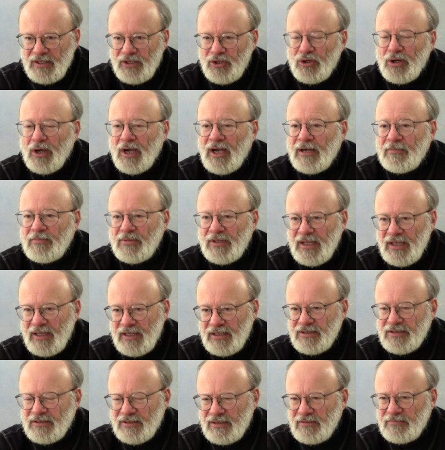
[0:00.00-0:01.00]
your
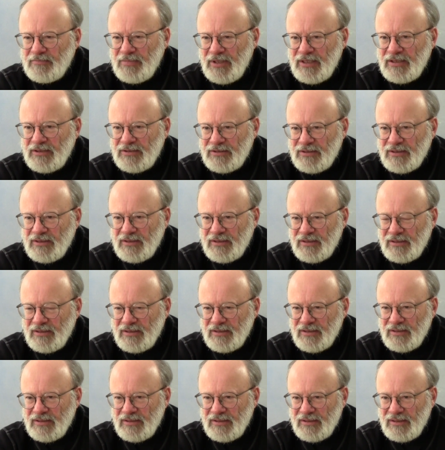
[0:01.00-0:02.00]
obligation to the patient.
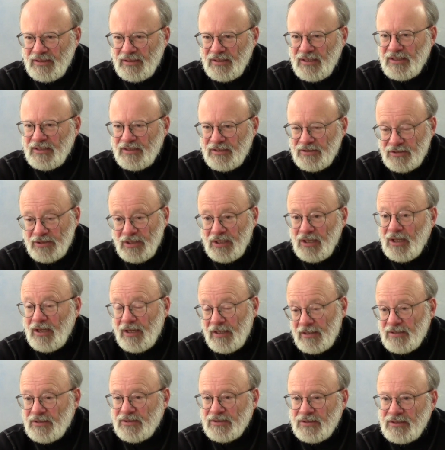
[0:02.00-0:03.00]
And it's the
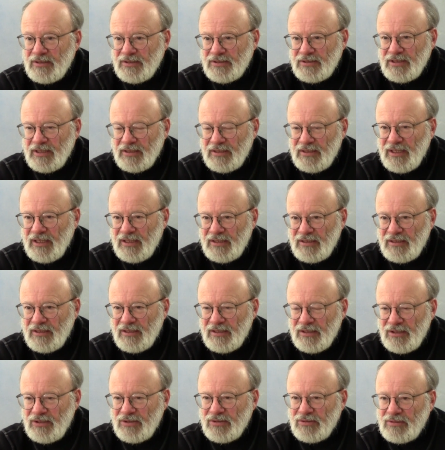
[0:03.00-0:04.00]
law that's going to set that,
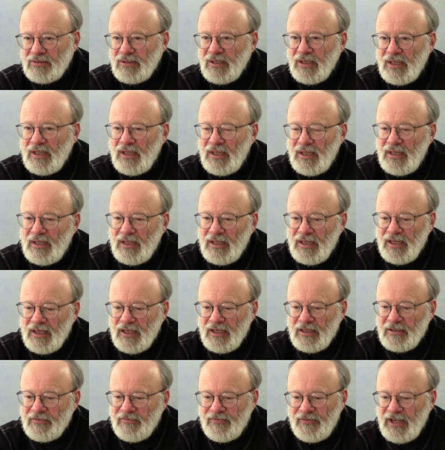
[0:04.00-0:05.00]
not you.
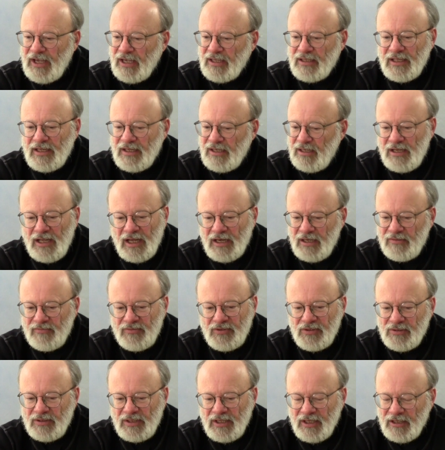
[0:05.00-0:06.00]
And the fact that none of
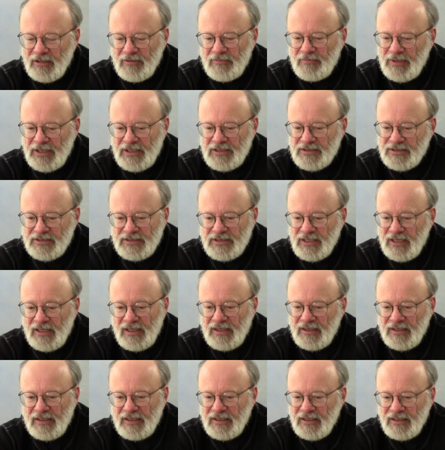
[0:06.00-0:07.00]
you tell the patients
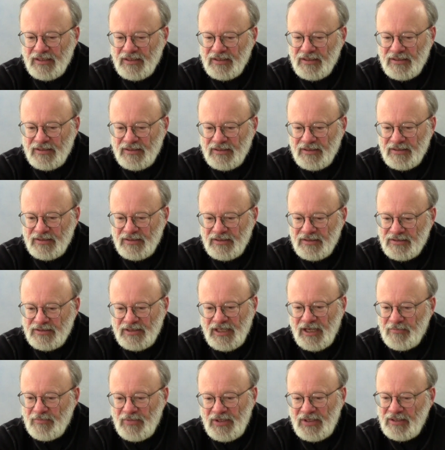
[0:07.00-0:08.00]
anything is
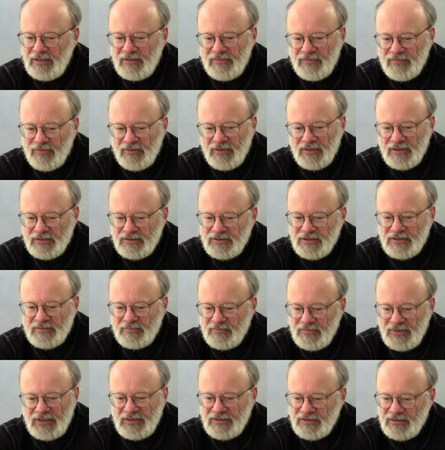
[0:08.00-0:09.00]
not meaningful. It
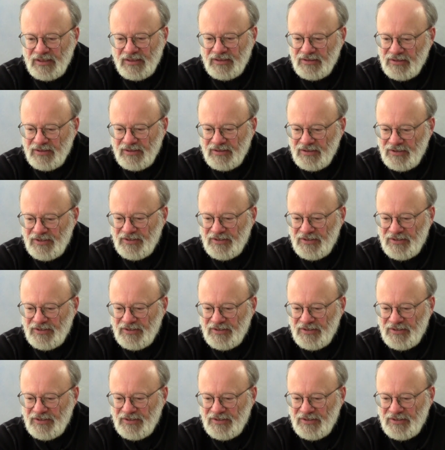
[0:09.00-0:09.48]
just means that